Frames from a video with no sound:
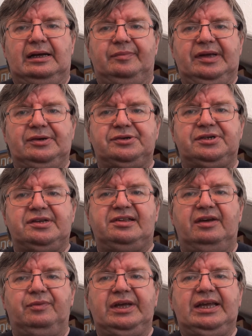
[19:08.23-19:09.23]
Be interested to
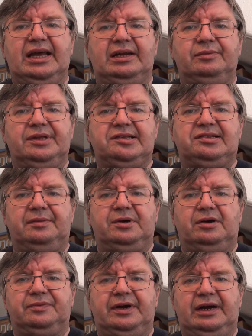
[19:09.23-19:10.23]
see if we get it with a
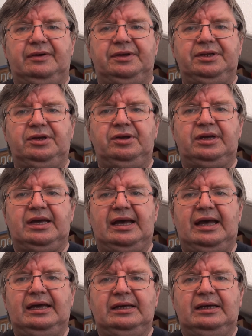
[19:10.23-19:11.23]
slipcover here in the
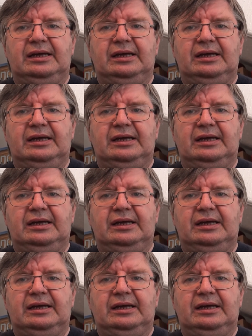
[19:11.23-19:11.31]
UK.